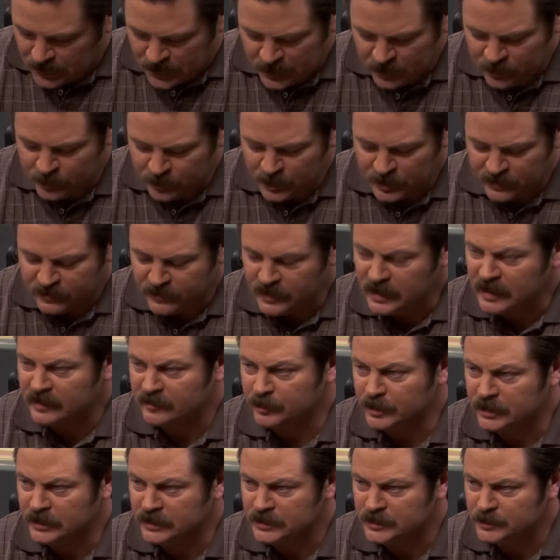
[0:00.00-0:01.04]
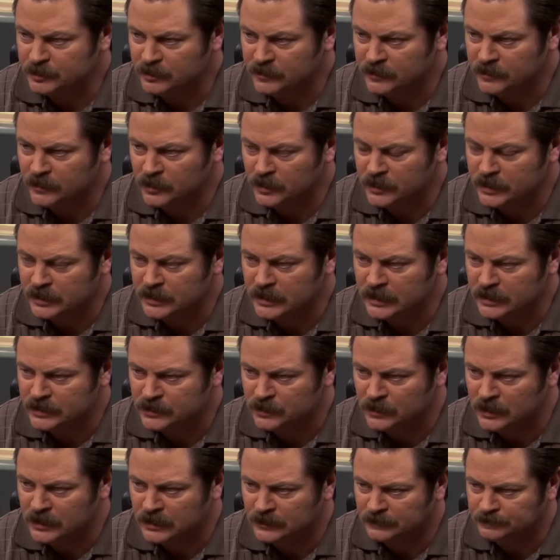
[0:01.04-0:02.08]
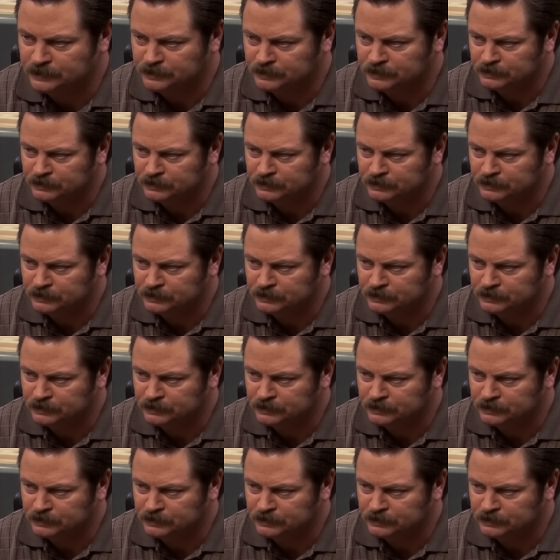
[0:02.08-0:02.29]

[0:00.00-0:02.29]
Give me 5 minutes before the next one.